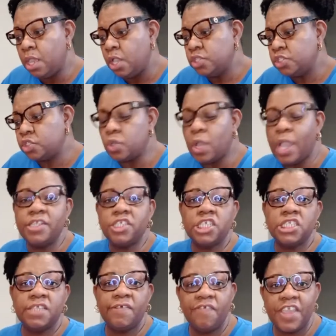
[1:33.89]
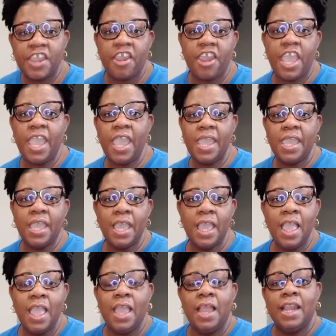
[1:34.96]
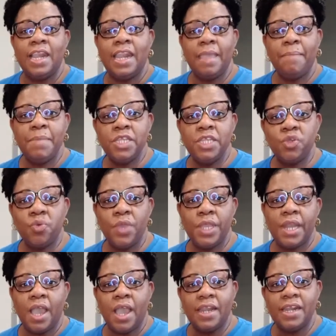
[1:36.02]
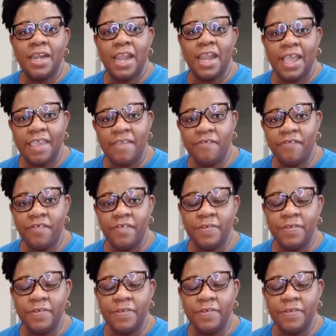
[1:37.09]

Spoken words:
So I just figure, hey, let me do it on live